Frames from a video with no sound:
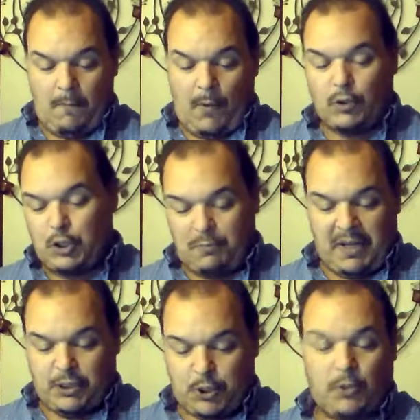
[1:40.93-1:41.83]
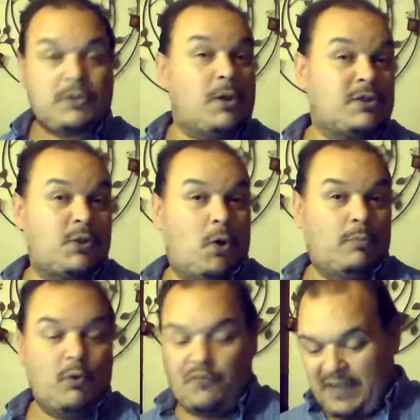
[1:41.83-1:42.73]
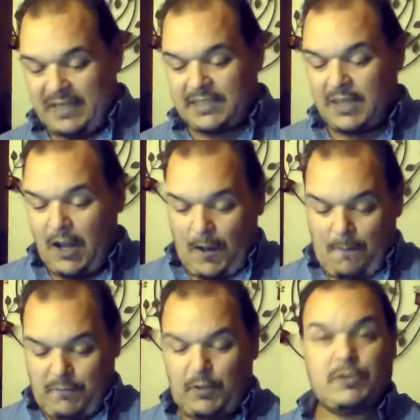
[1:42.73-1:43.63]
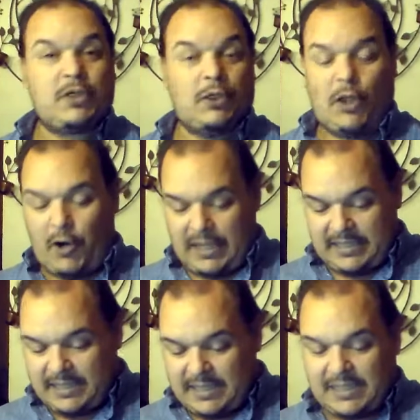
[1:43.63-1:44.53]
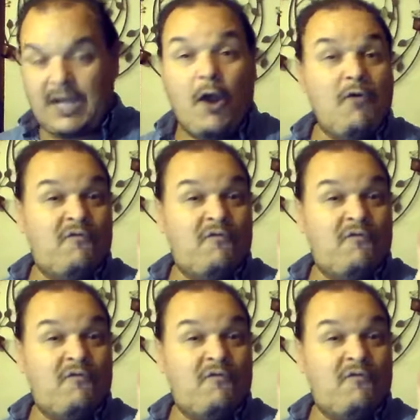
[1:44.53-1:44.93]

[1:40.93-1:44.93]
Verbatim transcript: motion pictures, also called movies, musical artists,